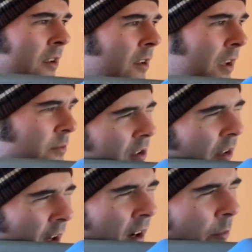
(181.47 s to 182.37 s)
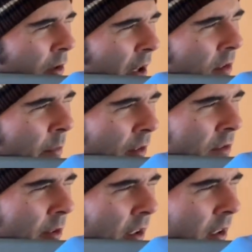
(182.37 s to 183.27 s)
think I'm still hitting high. Let me go back to the middle and see what I
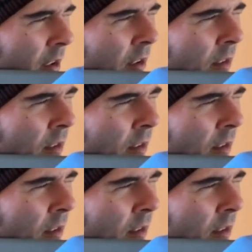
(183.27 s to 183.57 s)
can get here.